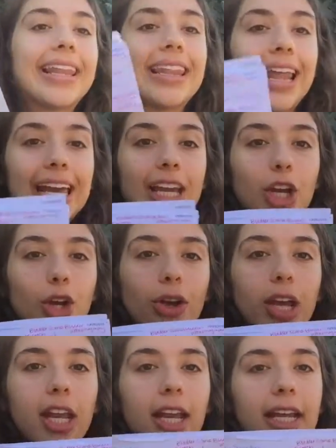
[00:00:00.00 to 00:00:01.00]
In light
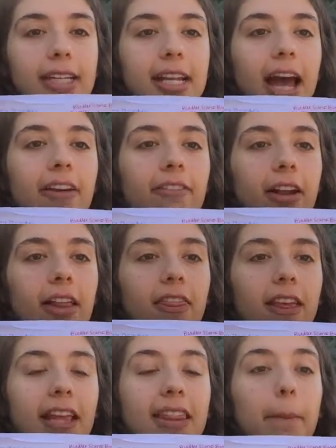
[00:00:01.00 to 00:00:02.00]
green is
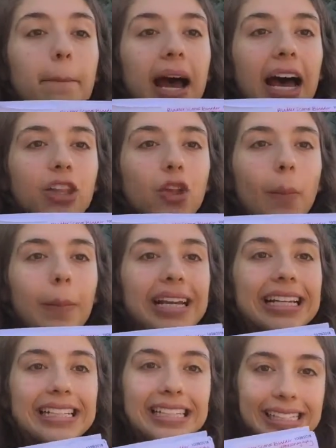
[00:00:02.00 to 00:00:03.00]
everything the Patho
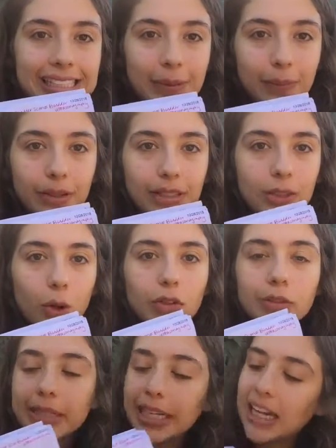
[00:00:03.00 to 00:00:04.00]
Made Easy book
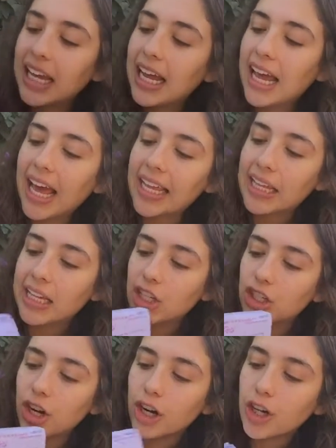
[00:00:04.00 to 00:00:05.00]
told me, and then
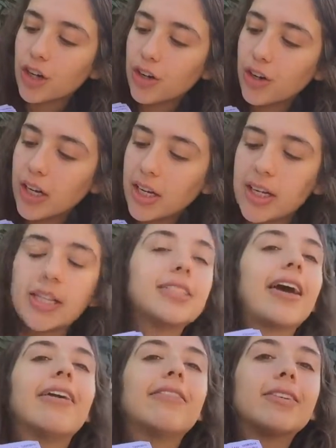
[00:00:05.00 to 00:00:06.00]
in dark green
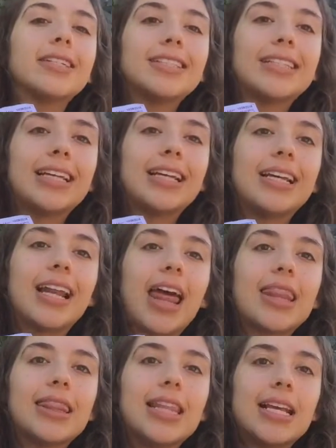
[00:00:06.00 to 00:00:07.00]
is
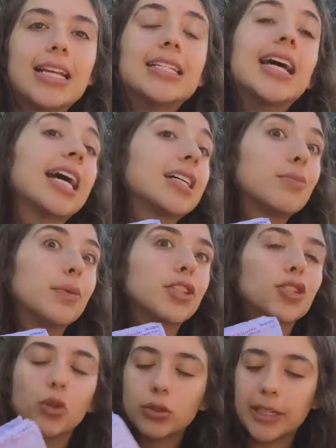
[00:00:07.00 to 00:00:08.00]
everything the
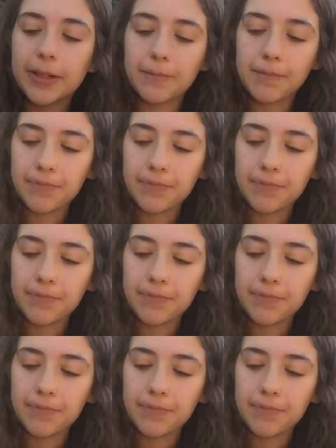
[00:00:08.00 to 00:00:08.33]
textbook told me.